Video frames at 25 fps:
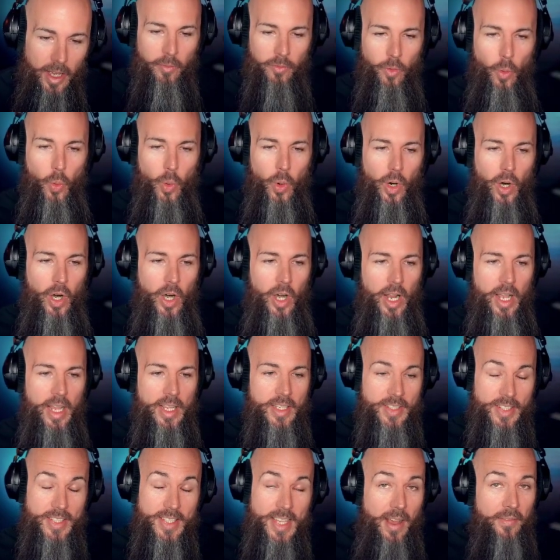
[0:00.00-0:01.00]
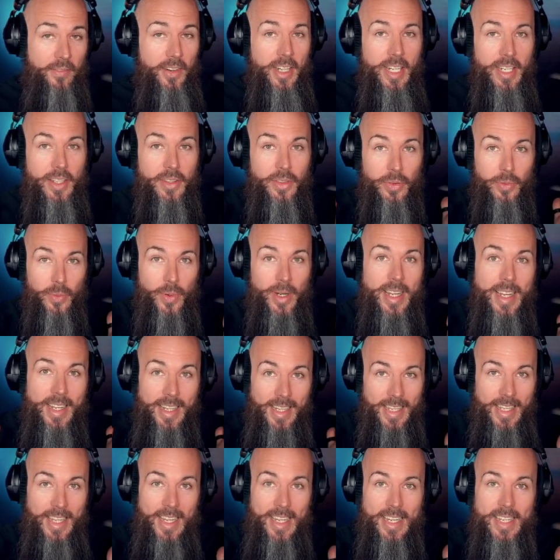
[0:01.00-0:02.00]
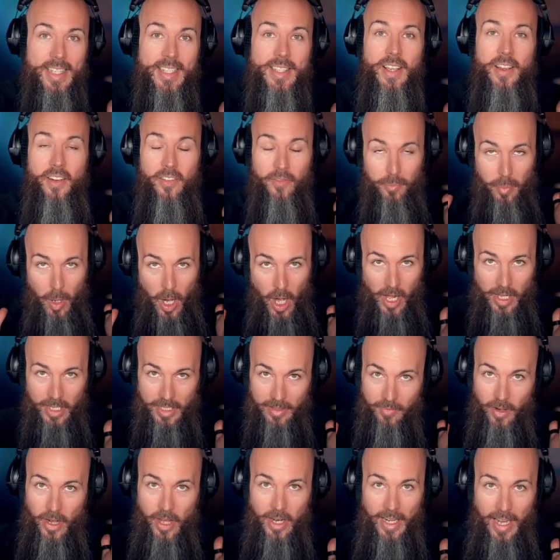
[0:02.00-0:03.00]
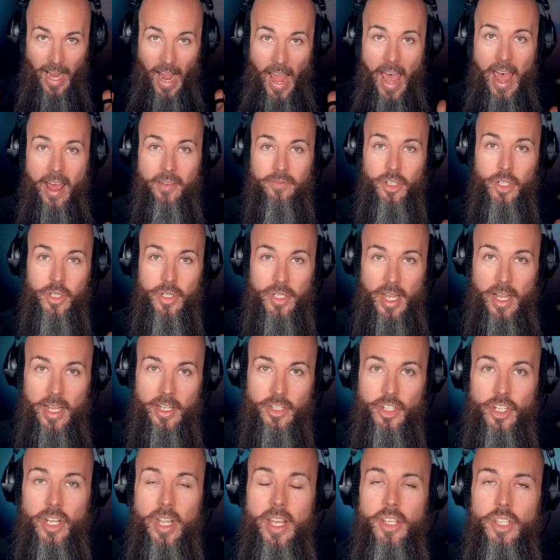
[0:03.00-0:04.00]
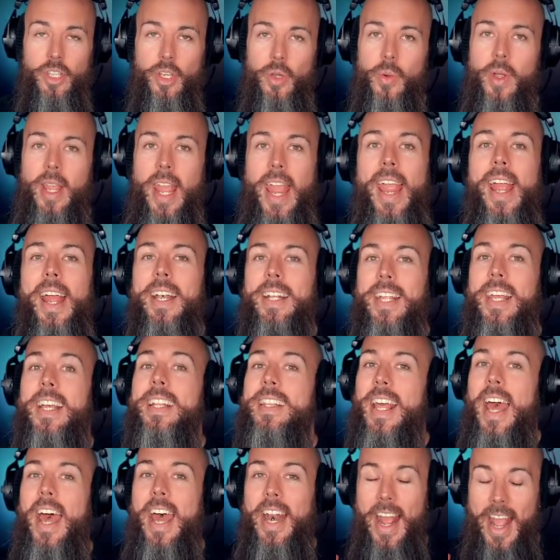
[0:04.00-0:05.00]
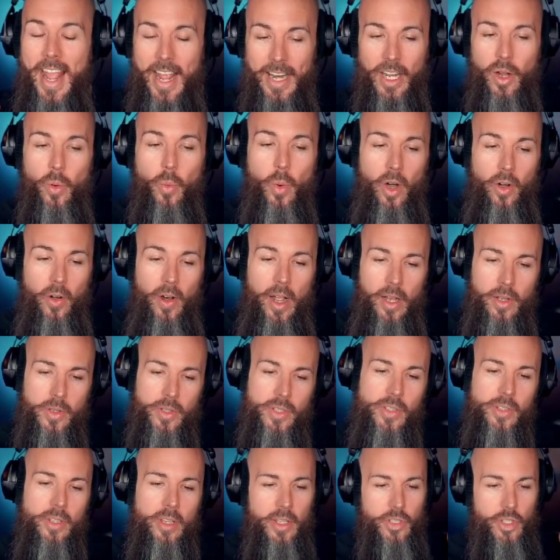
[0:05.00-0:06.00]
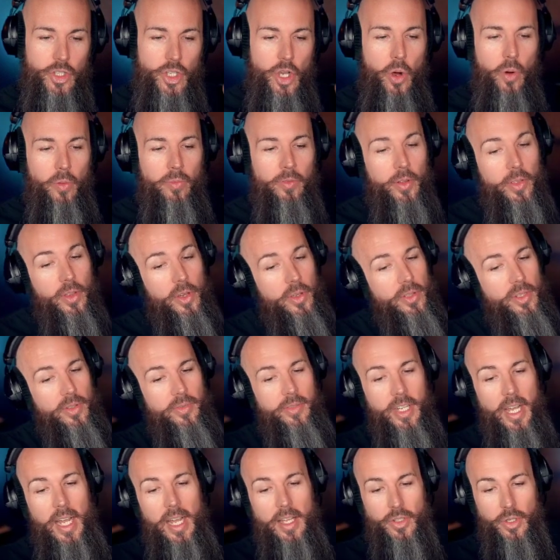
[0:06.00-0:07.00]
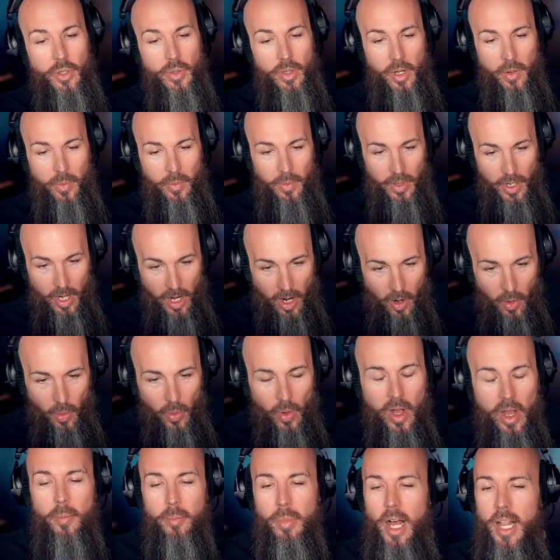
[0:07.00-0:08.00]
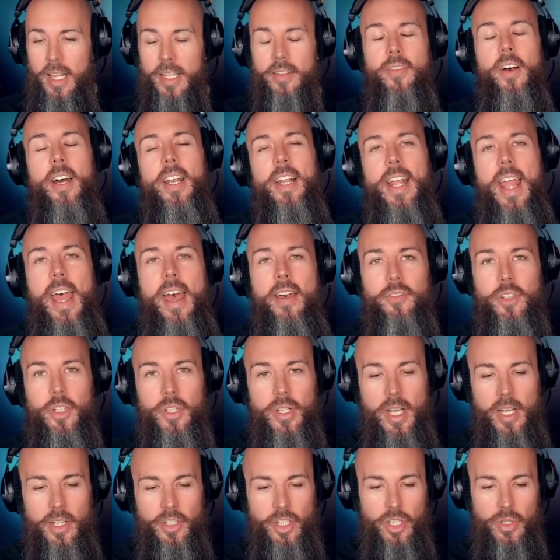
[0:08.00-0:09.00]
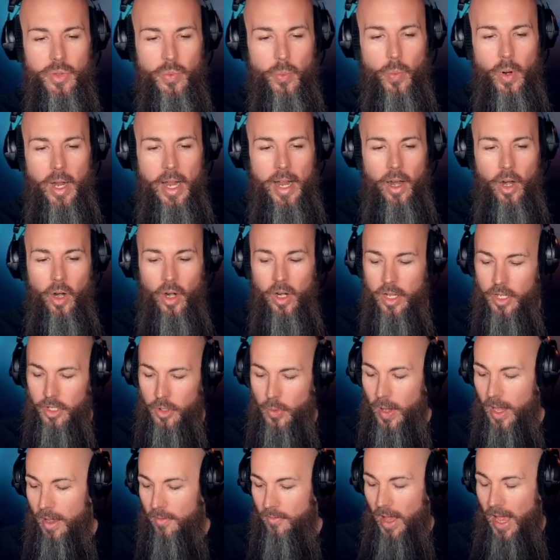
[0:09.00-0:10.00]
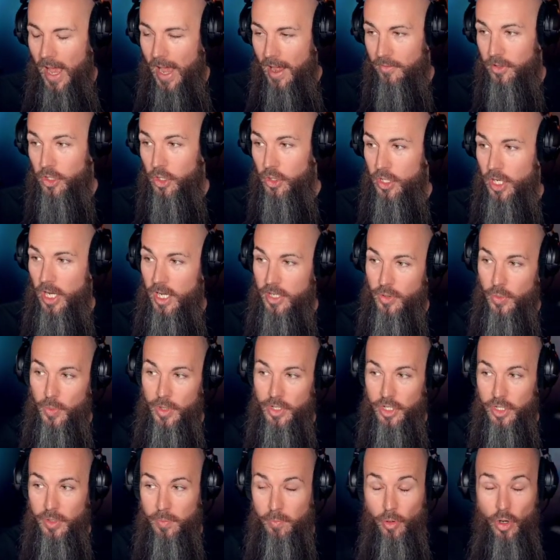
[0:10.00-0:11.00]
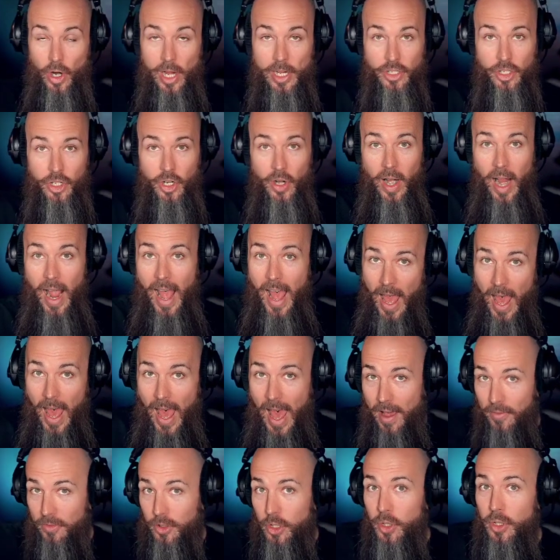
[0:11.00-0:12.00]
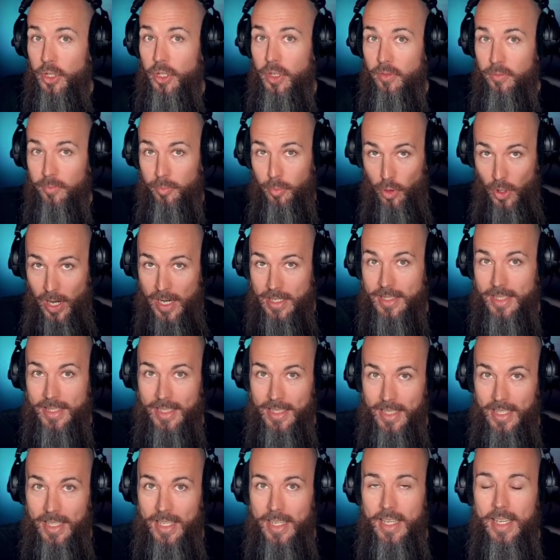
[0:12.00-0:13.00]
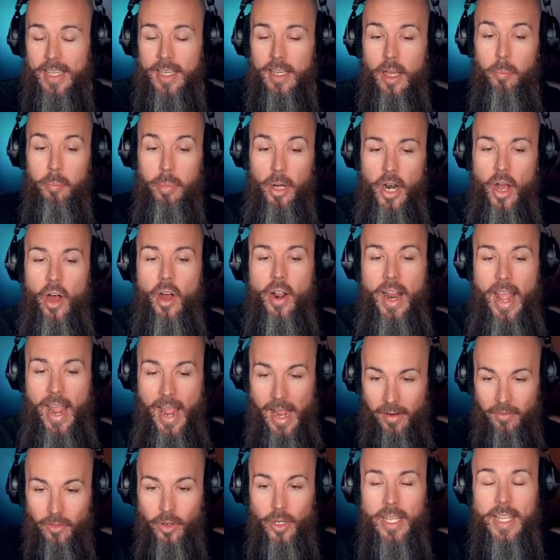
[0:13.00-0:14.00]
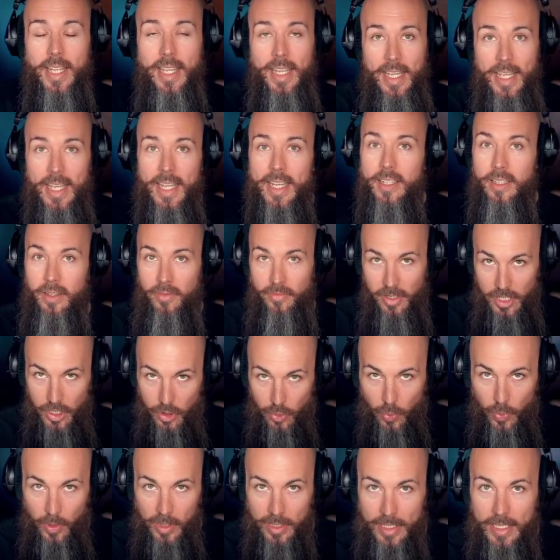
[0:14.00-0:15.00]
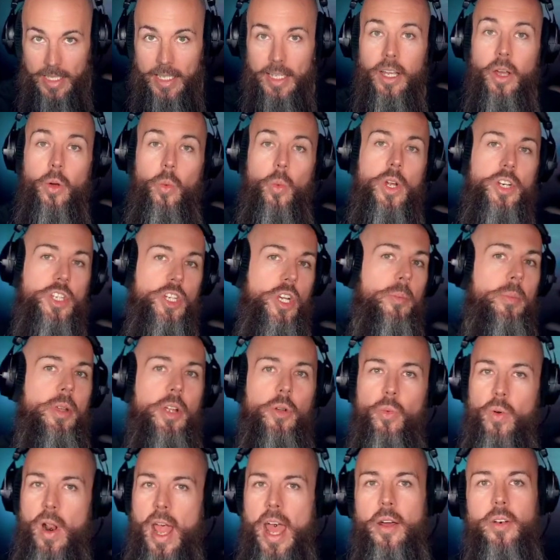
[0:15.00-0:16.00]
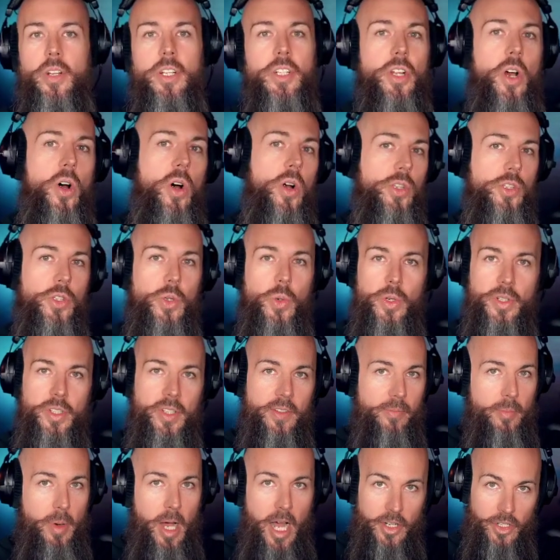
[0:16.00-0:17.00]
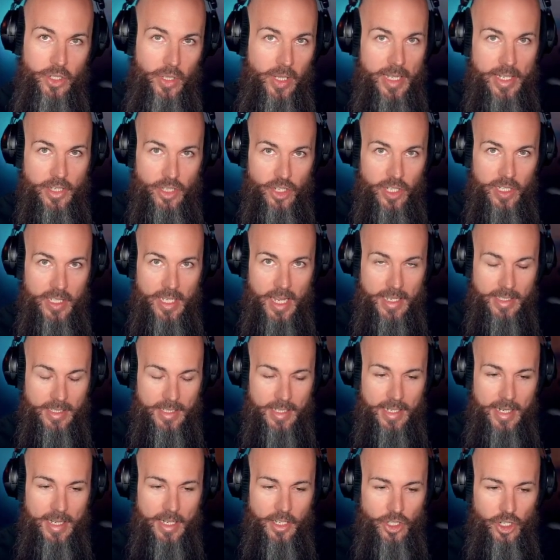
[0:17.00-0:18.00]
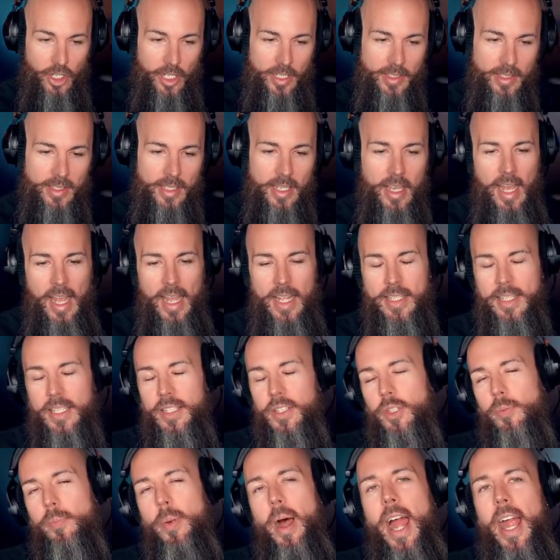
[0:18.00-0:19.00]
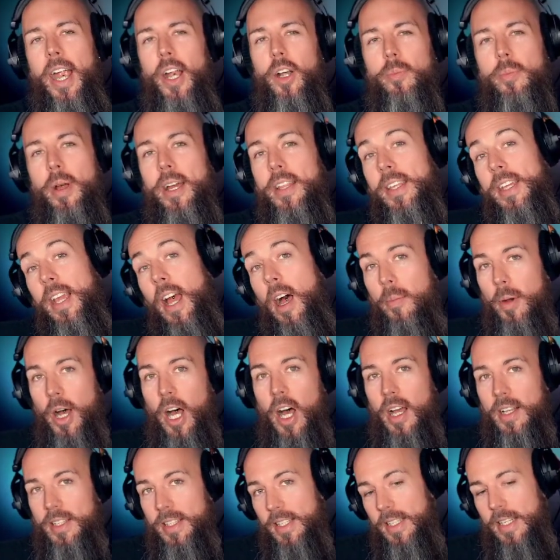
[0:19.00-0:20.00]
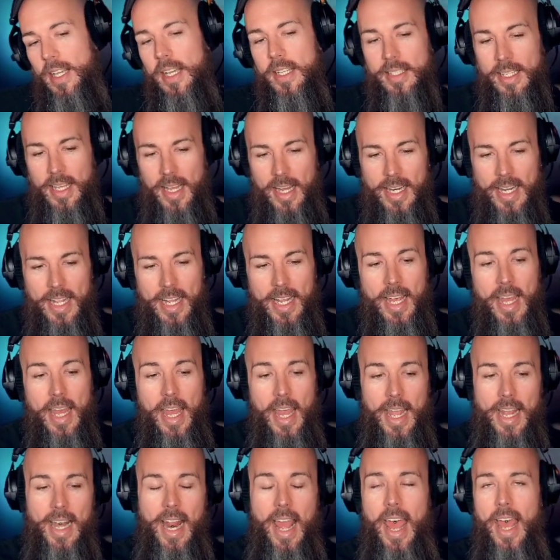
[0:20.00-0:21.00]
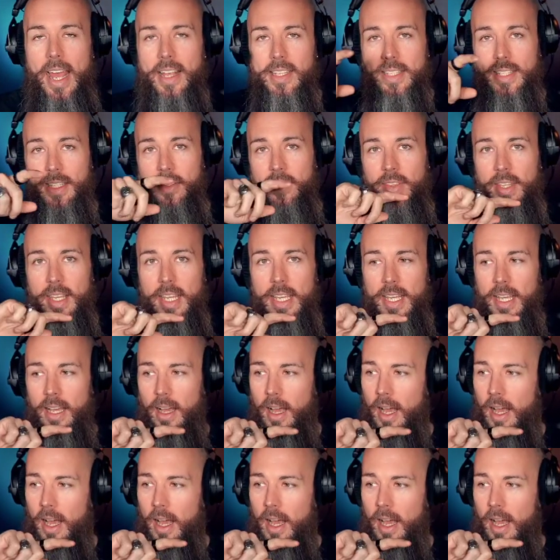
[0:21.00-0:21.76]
for 73 keys of polyphonic aftertouch. You can't get that anywhere else. So for those of you guys who don't know, polyphonic aftertouch is where you have aftertouch, which is pressure after you've pressed the key, but on every key individually, which can be routed to all sorts of modulation destinations. It's inspired by the Yamaha CS80. It has the